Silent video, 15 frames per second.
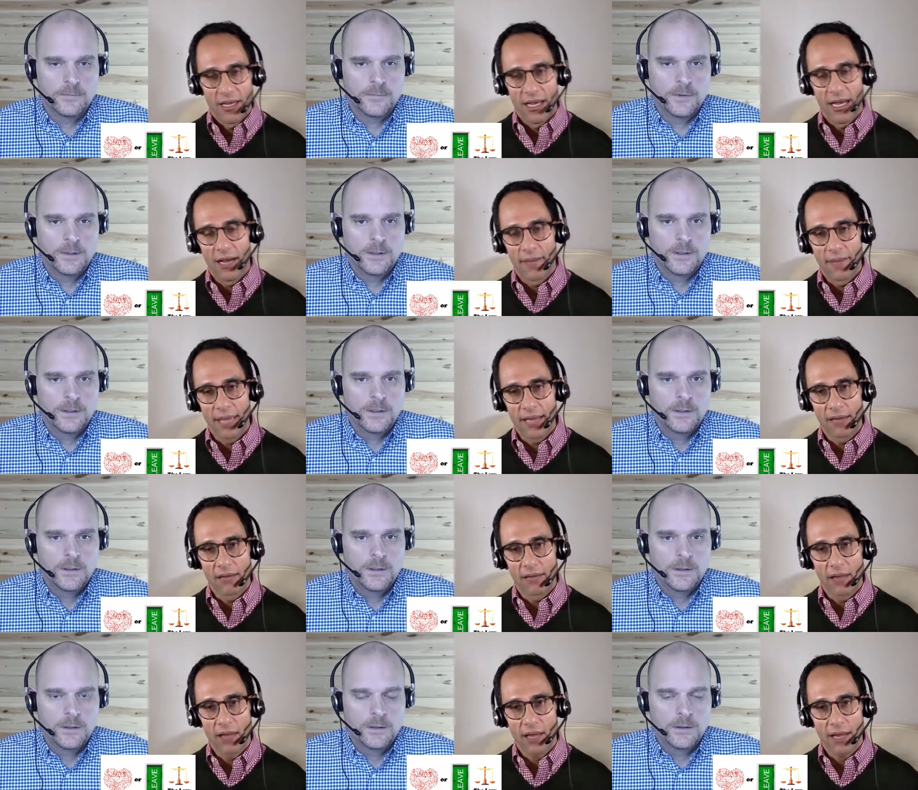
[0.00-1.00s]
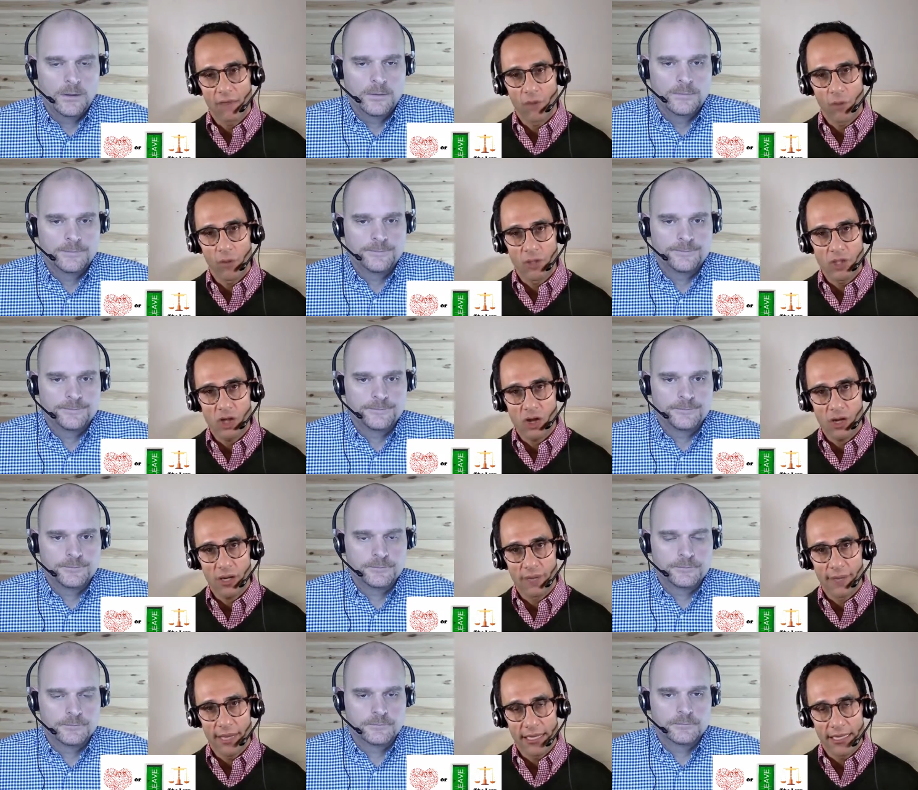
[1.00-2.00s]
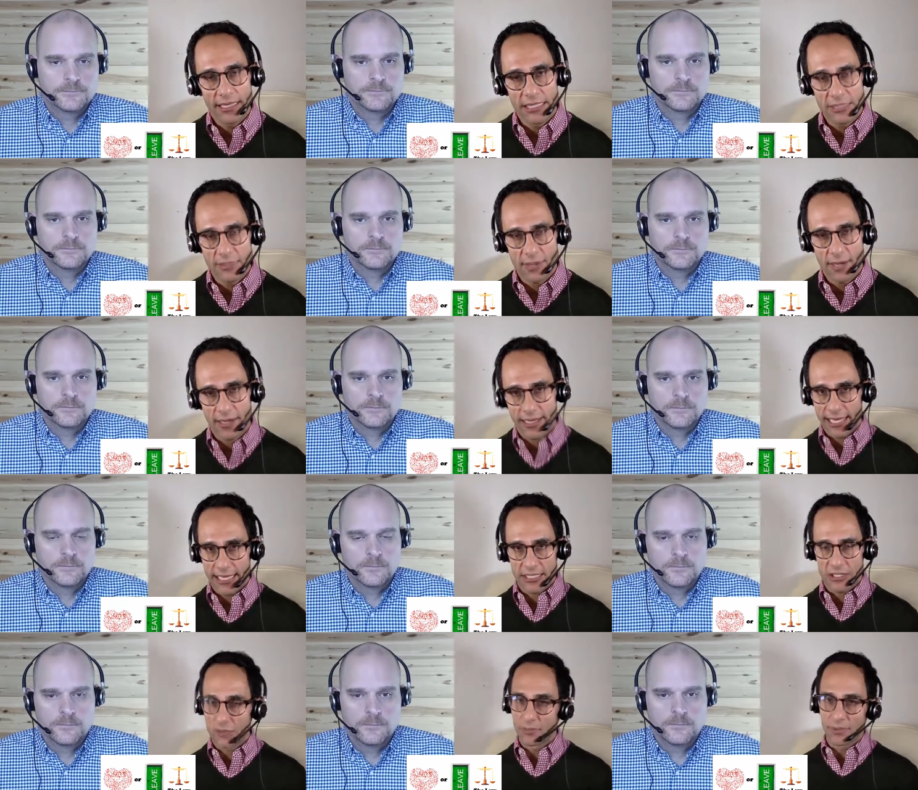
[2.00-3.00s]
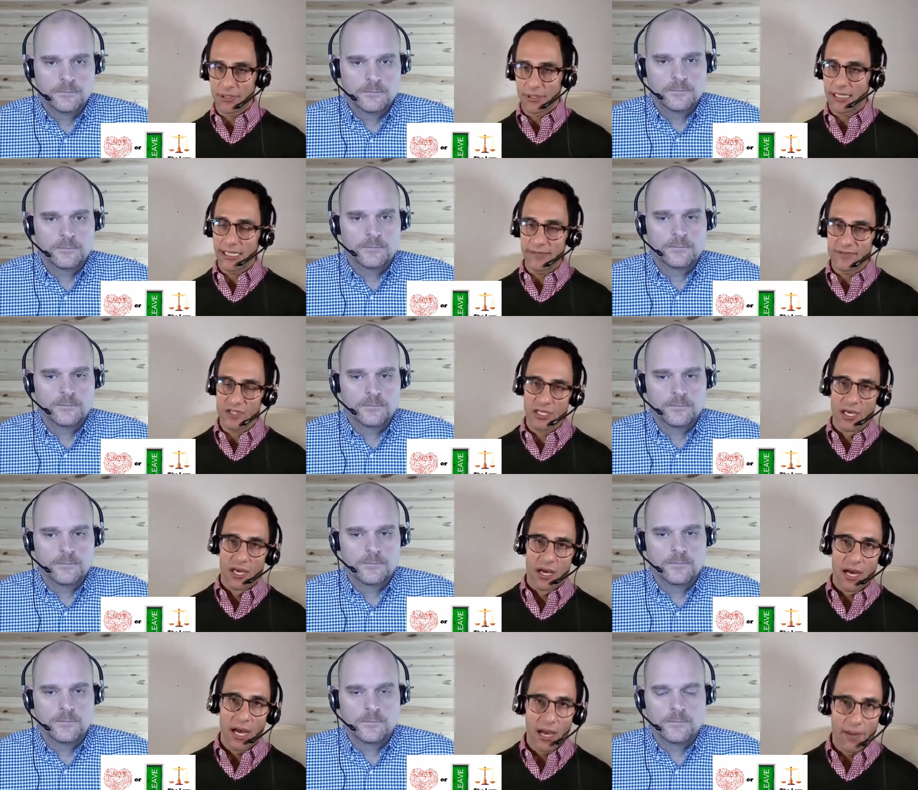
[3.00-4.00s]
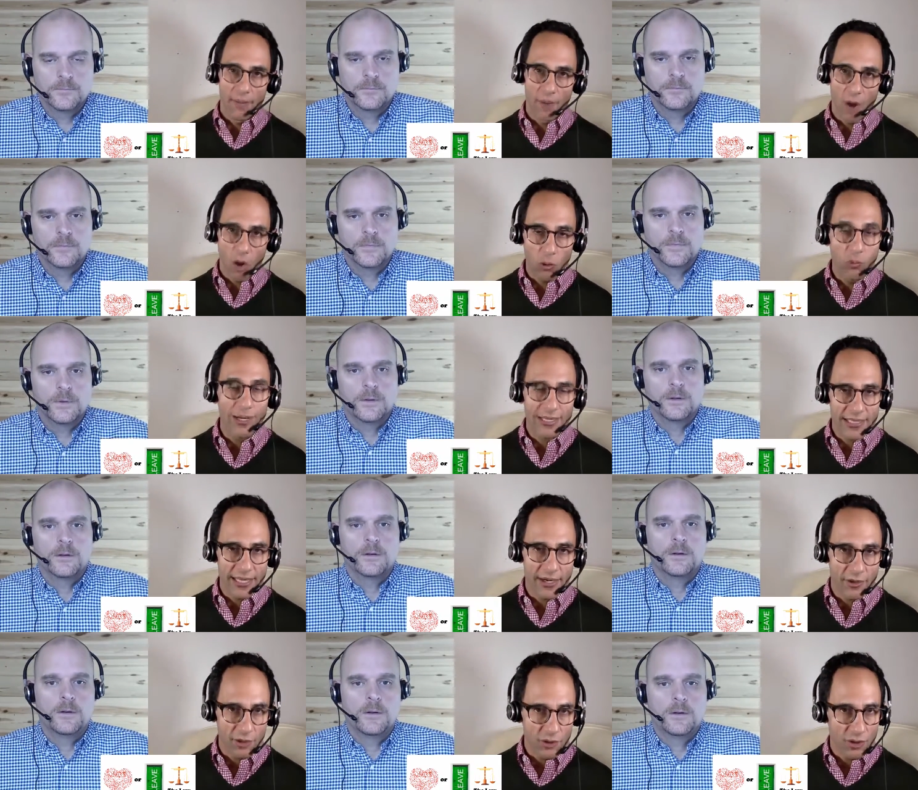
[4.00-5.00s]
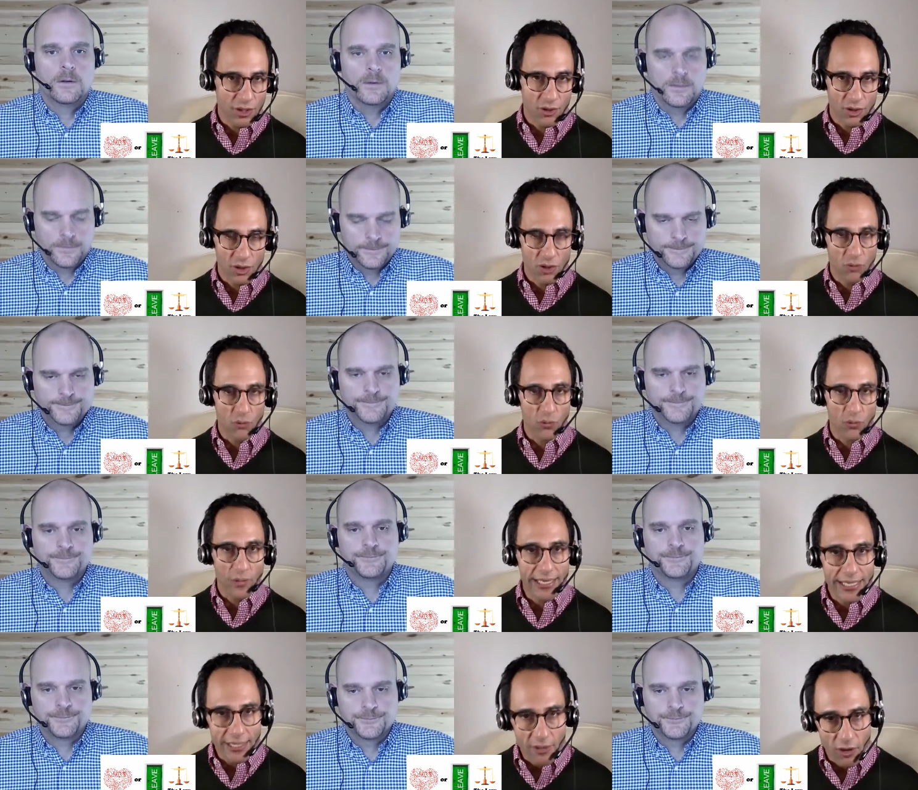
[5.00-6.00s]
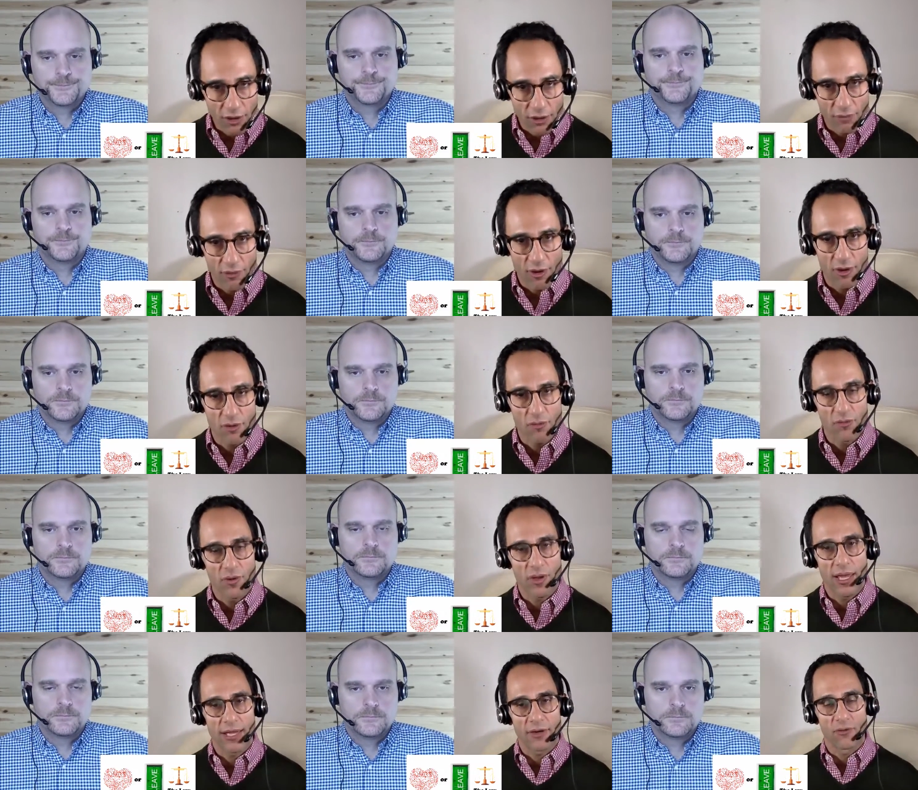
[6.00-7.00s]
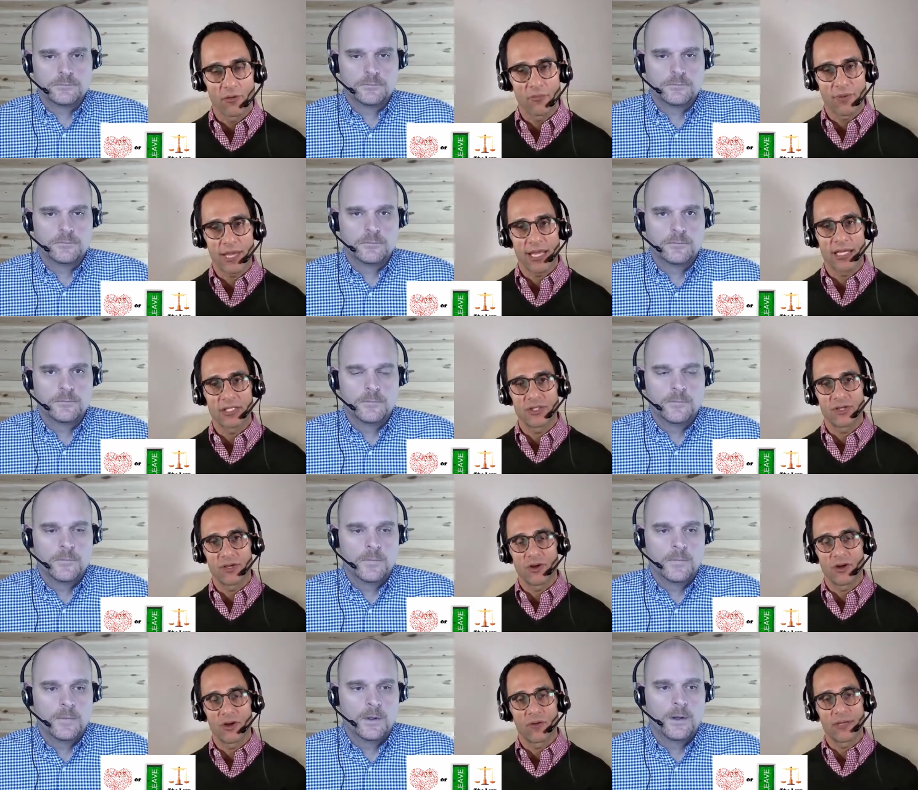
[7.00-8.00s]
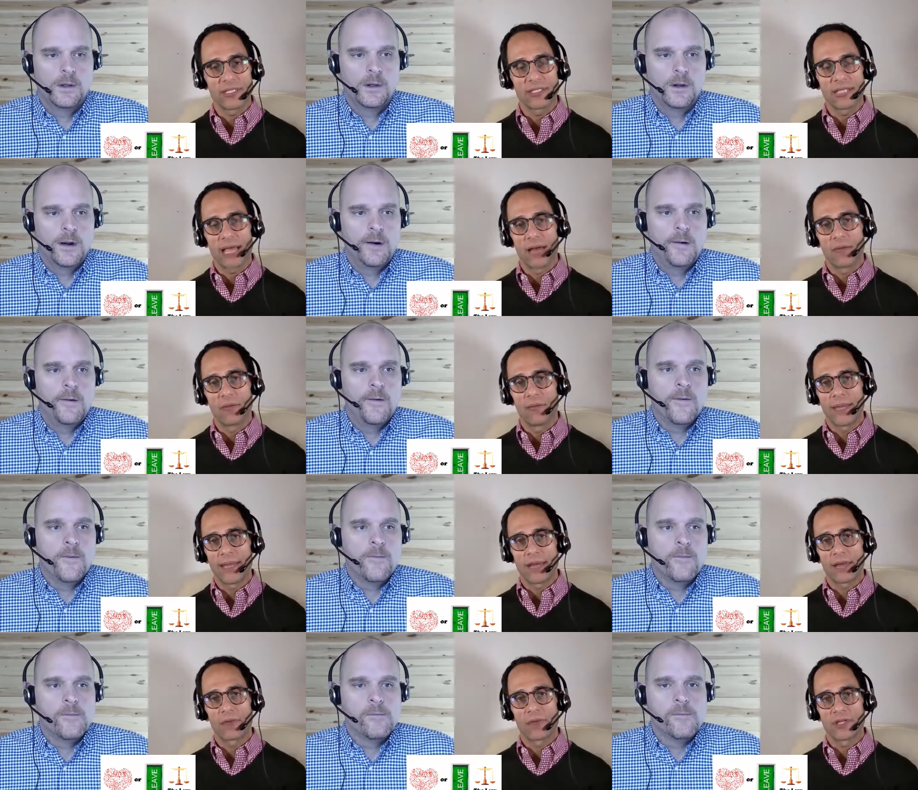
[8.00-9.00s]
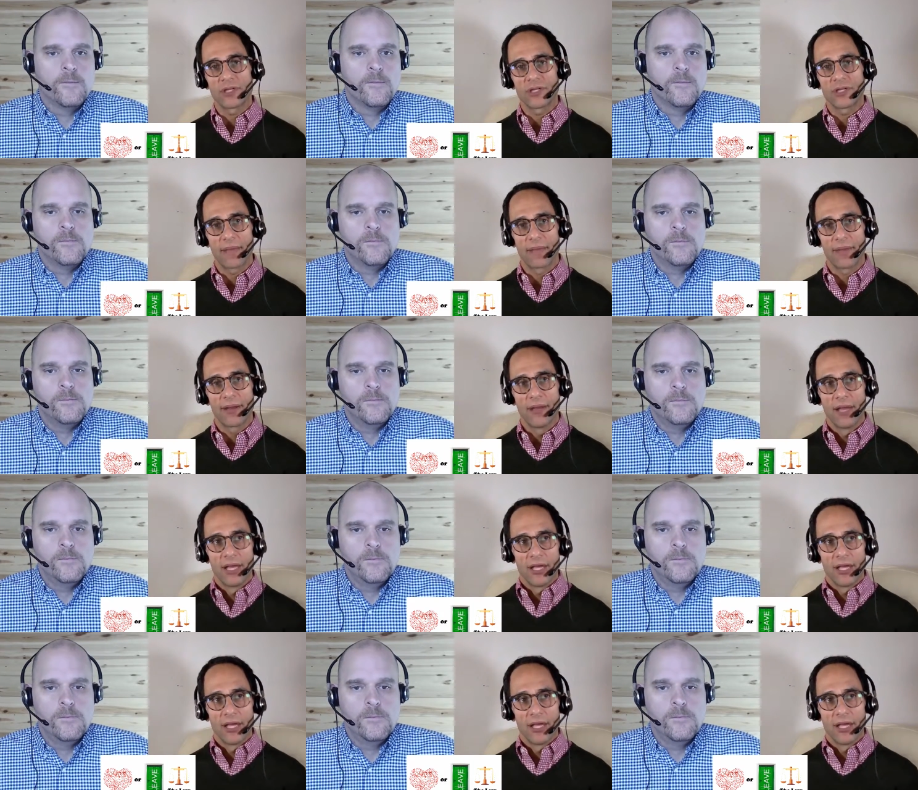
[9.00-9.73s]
Speaker 1: Um, and a lot of what we're talking about in this podcast, the beliefs, um, are written there. You can you can read it on your own at your own pace. You can always out, make outreach to Adam, but